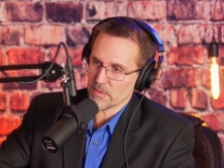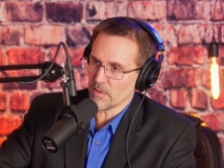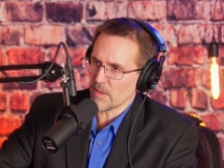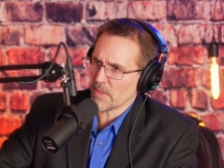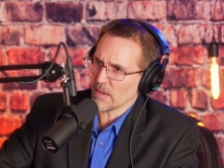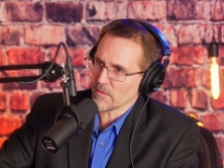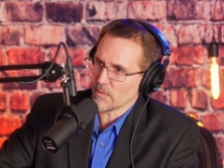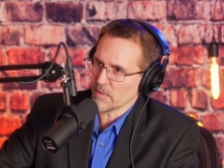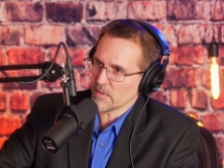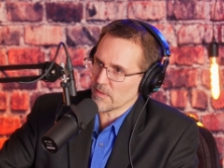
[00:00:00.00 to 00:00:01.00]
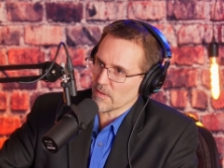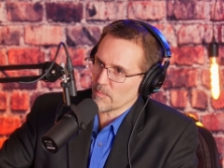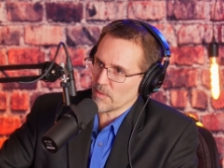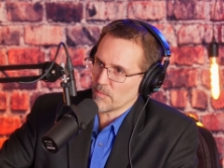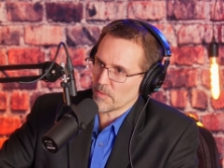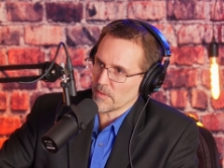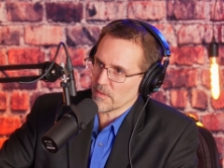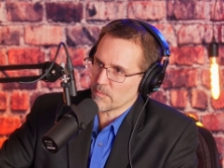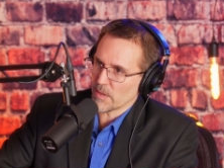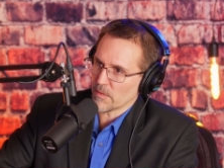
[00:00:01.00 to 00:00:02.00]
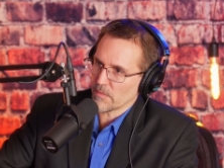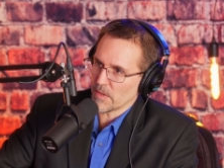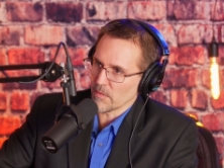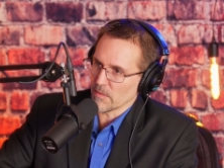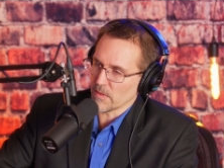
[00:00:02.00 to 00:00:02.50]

is there anything else you wanted to talk about with the speaker fee, or